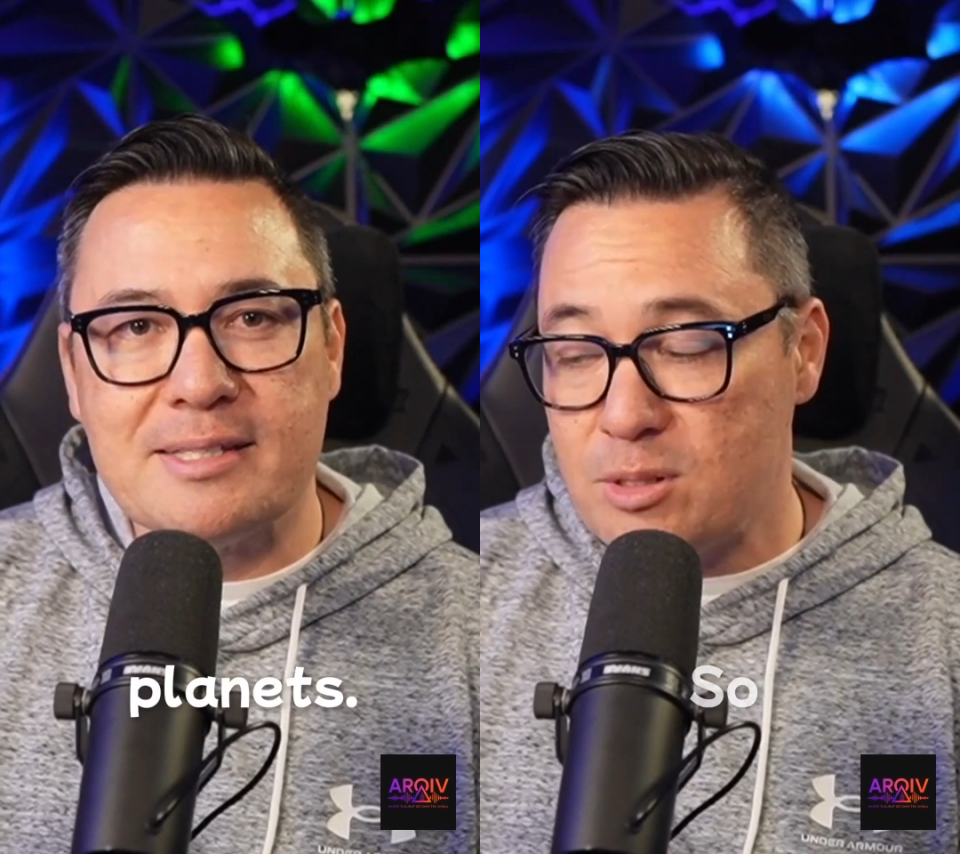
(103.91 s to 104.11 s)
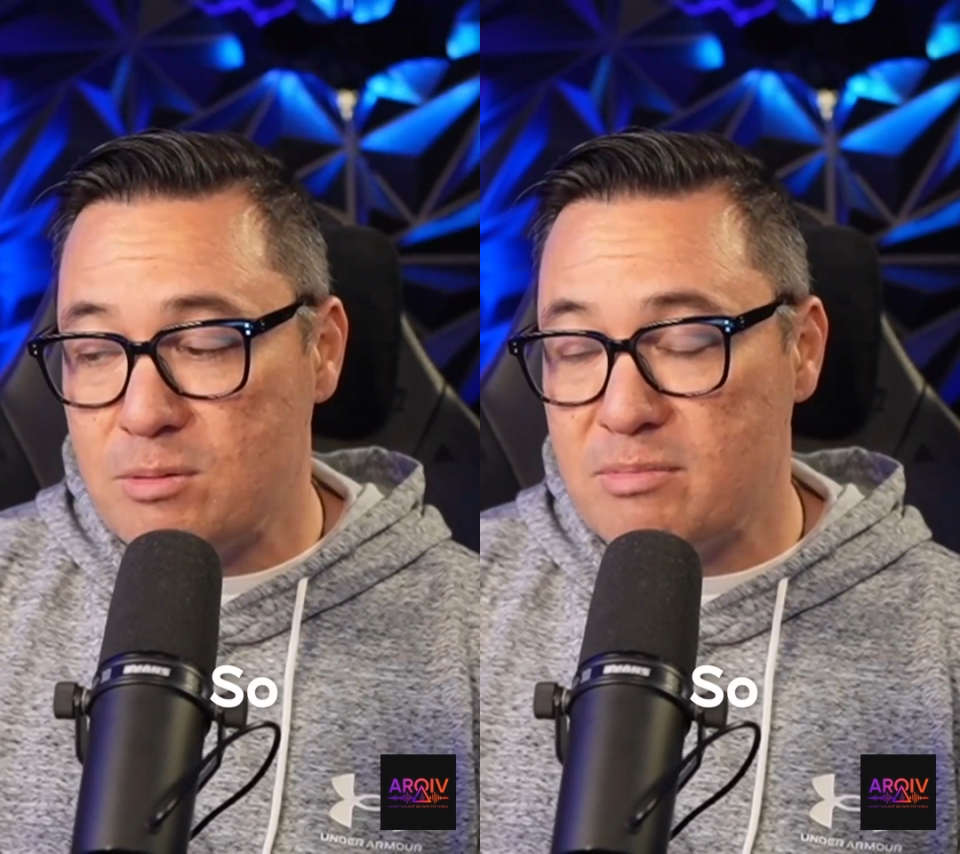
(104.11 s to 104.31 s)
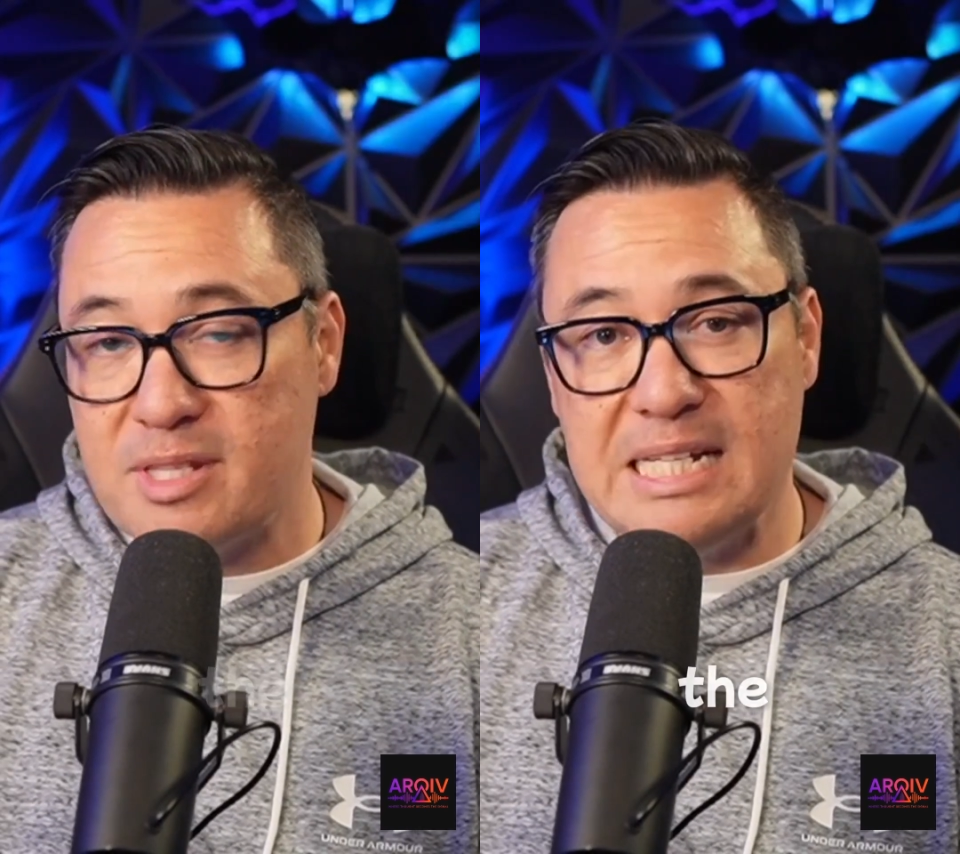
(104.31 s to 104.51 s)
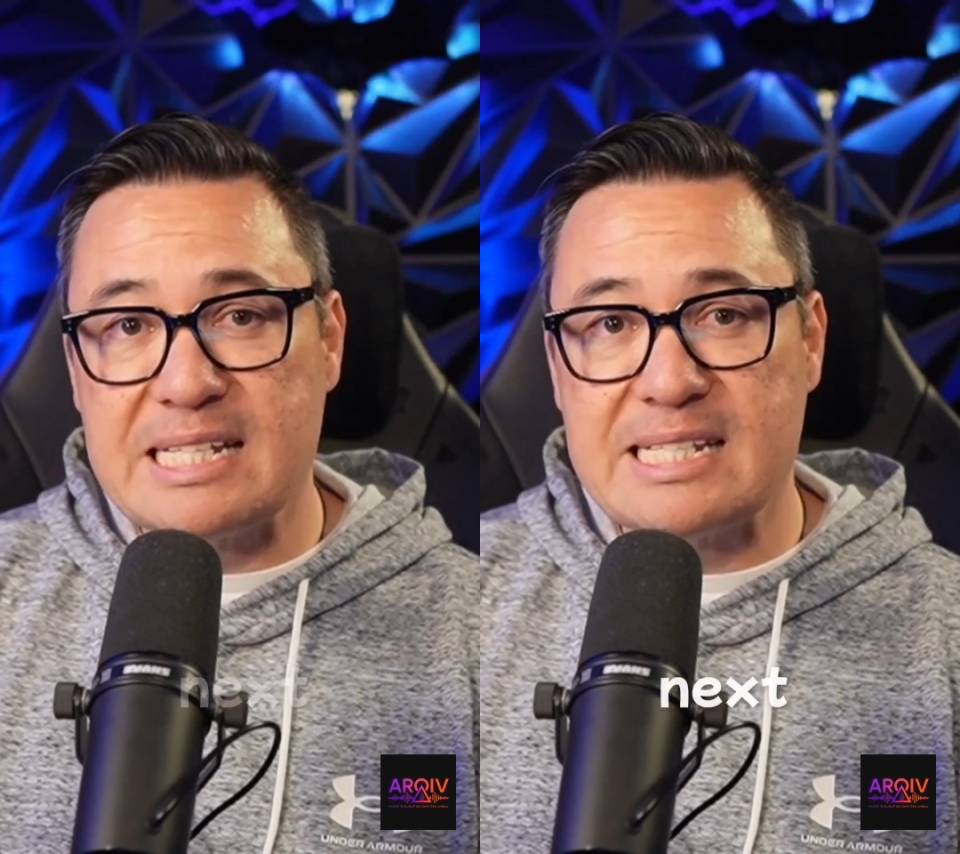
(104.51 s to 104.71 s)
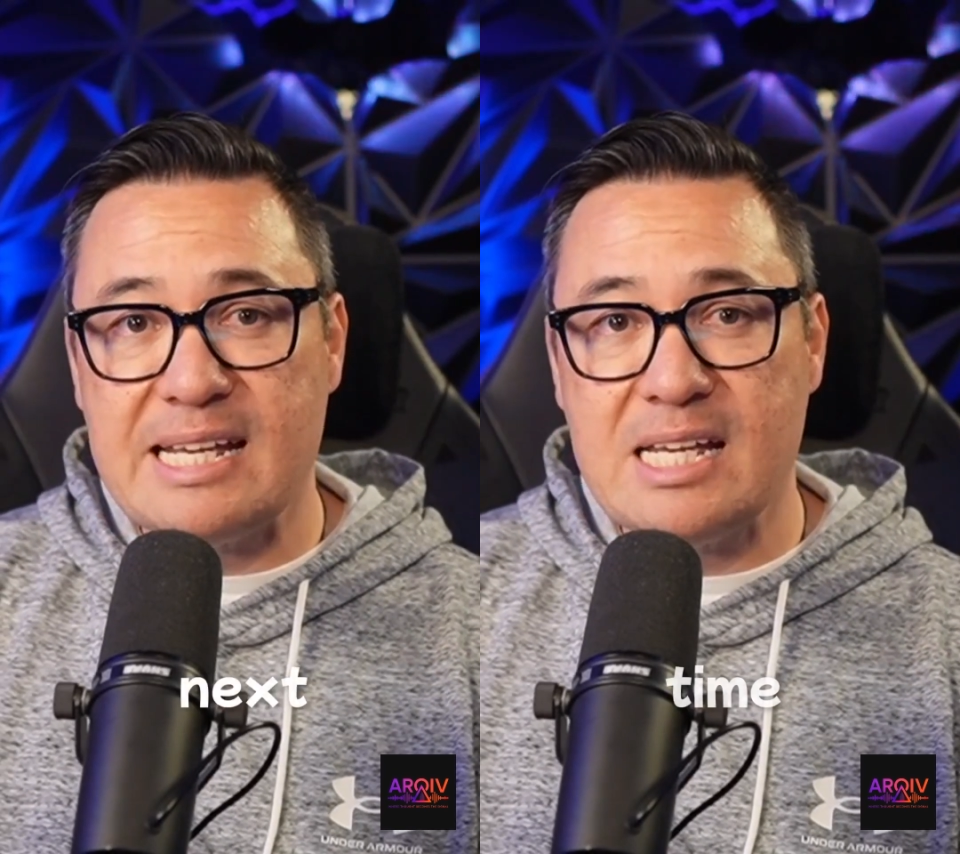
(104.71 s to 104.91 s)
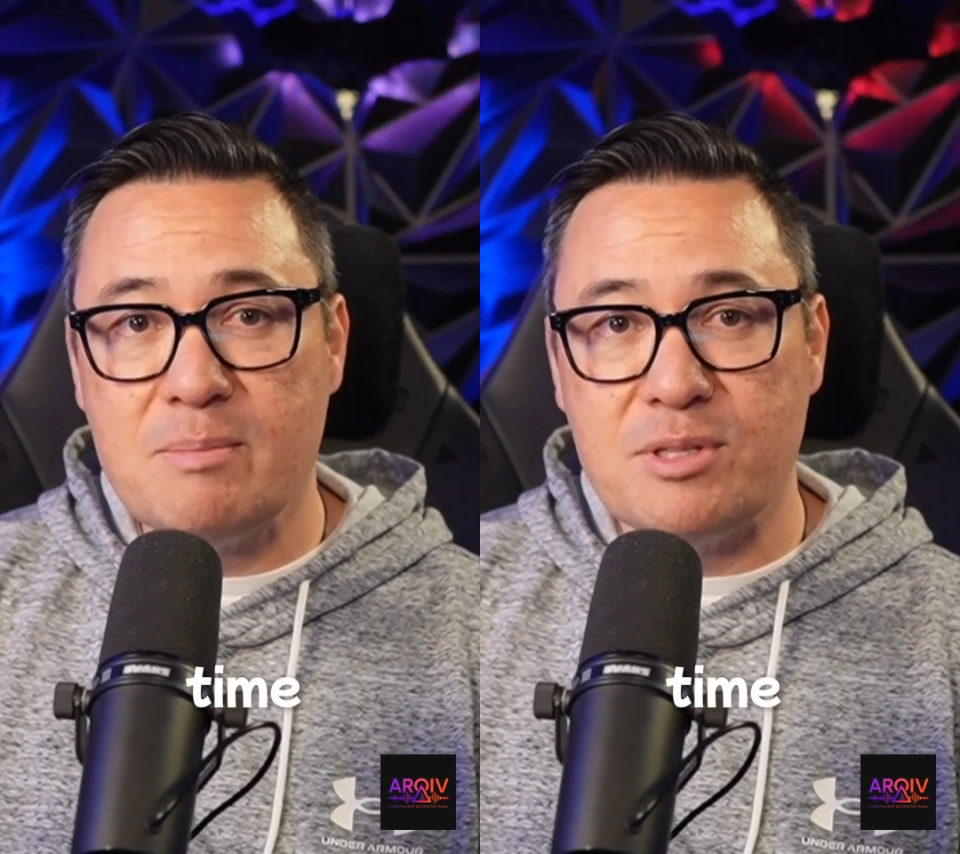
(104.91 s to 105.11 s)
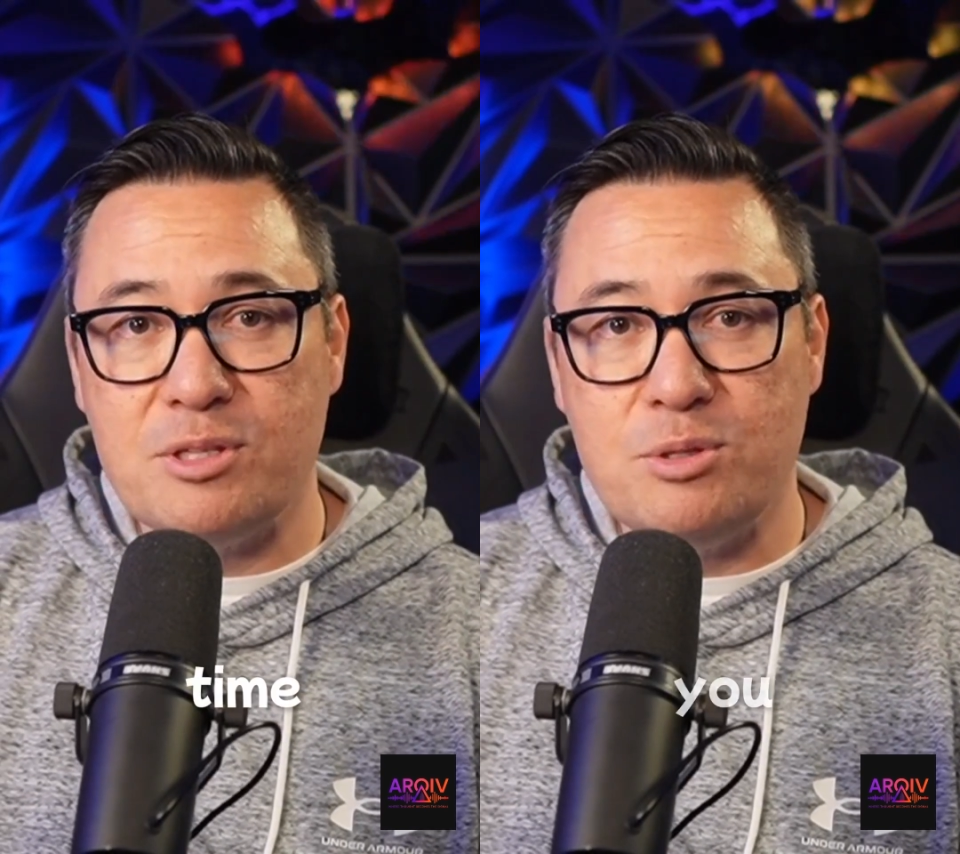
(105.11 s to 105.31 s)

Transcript: So the next time